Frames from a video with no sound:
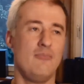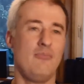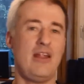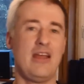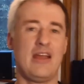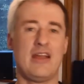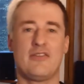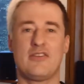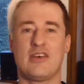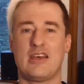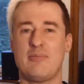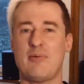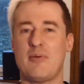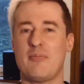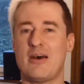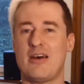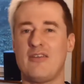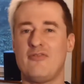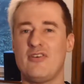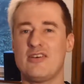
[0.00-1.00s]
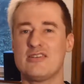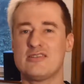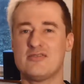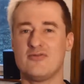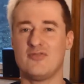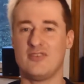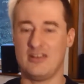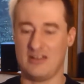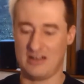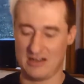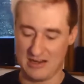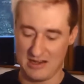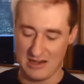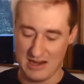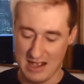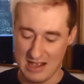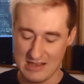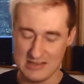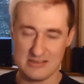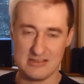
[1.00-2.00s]
playing at the Reeperbahn Festival
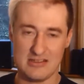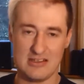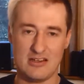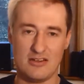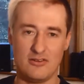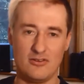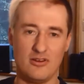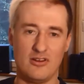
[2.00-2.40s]
last year.